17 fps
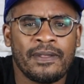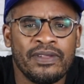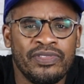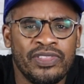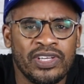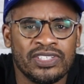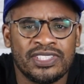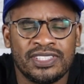
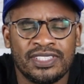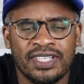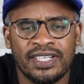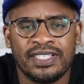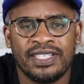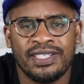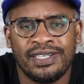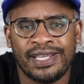they're
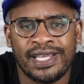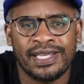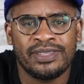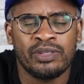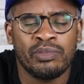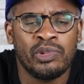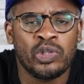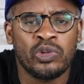stuck in,
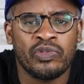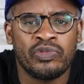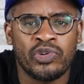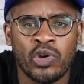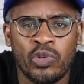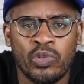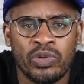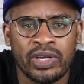the middle of
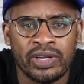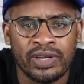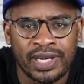nowhere.